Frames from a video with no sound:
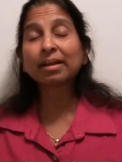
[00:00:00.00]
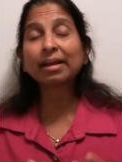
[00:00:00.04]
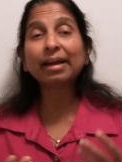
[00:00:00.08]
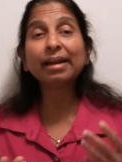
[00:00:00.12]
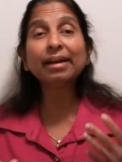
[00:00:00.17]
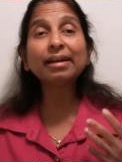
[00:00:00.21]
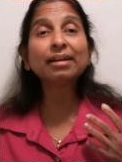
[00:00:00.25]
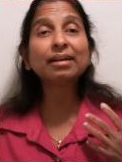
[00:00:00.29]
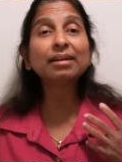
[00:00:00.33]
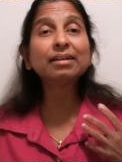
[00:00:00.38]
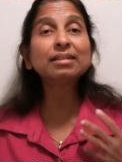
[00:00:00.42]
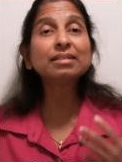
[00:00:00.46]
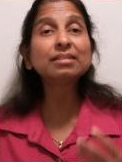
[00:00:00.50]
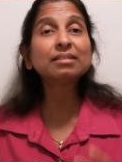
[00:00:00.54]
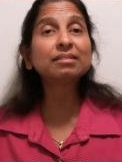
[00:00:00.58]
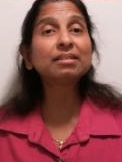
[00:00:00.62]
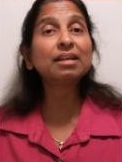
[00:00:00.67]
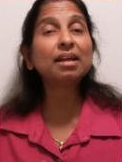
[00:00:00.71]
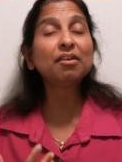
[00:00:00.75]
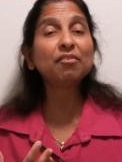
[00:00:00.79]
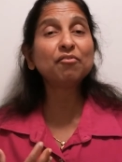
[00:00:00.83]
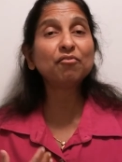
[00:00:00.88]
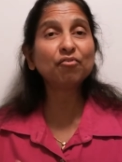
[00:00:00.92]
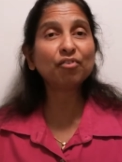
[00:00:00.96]
can't
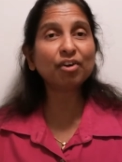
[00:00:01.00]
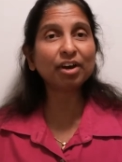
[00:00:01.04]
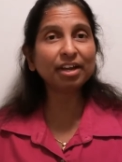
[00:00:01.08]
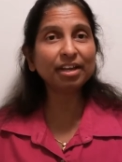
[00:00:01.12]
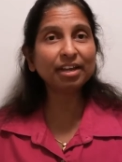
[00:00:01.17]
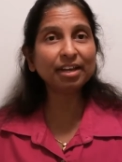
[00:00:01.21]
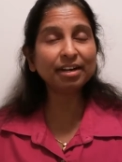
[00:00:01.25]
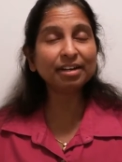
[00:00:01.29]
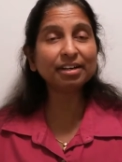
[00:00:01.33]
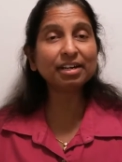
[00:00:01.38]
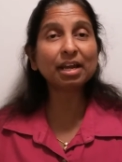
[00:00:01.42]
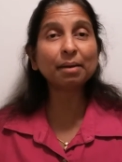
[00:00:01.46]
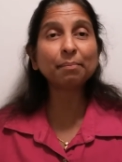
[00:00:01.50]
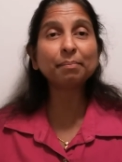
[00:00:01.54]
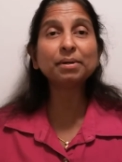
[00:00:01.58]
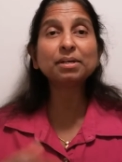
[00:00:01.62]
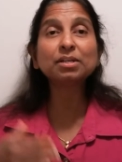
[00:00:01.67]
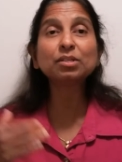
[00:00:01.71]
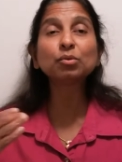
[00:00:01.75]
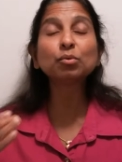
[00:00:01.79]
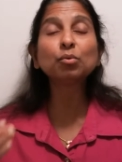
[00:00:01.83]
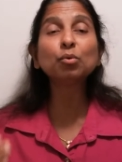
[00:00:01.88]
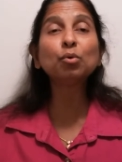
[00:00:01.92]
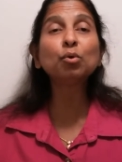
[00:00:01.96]
understand why it
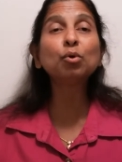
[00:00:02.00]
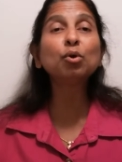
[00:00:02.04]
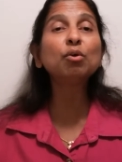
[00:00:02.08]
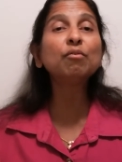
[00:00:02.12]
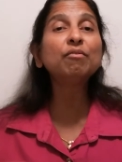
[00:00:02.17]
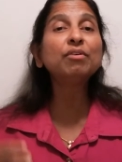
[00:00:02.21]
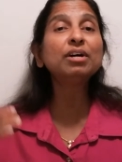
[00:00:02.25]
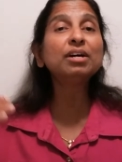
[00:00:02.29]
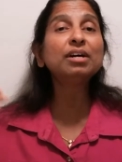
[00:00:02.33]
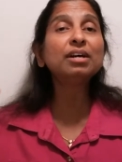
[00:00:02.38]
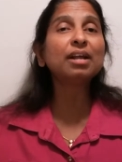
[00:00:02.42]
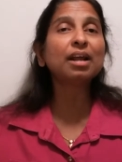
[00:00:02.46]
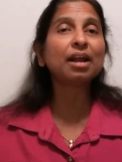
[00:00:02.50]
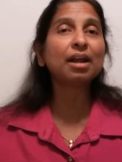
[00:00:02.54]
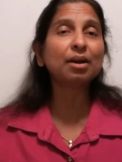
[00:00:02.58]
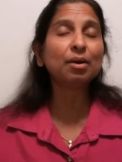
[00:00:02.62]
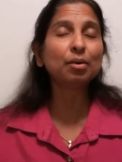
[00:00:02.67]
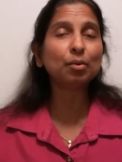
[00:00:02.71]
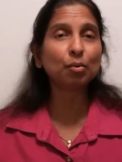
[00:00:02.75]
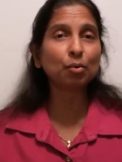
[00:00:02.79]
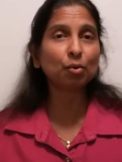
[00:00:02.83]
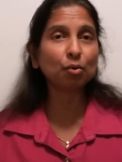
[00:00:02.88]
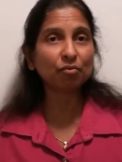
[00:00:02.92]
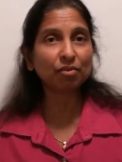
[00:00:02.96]
happens over
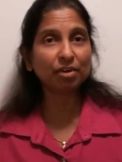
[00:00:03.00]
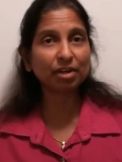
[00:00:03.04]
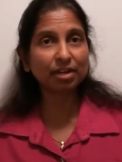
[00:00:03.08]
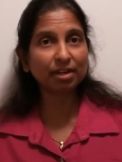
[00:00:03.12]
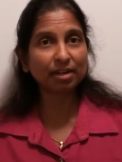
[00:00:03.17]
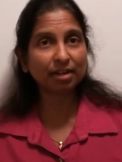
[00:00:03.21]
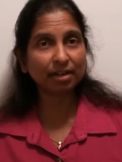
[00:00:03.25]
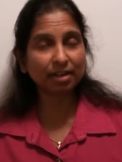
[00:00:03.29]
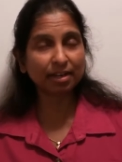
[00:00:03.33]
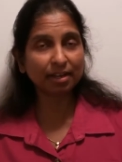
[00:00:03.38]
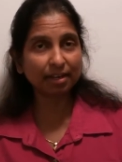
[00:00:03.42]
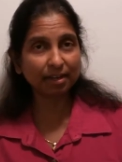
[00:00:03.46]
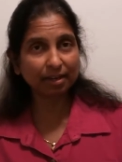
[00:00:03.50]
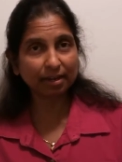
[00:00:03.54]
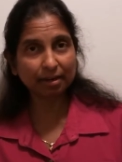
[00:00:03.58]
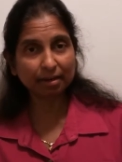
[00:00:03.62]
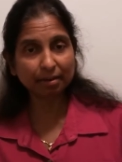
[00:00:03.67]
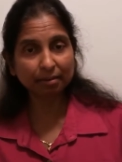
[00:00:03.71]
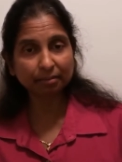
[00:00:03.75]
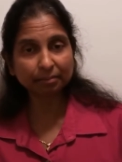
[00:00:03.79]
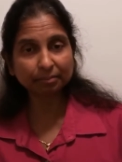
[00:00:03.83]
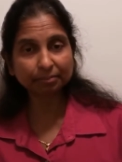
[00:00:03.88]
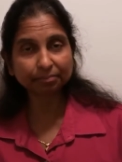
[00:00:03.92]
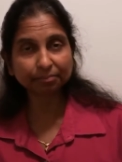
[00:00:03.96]
and over
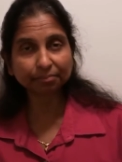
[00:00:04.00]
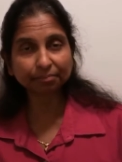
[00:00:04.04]
again.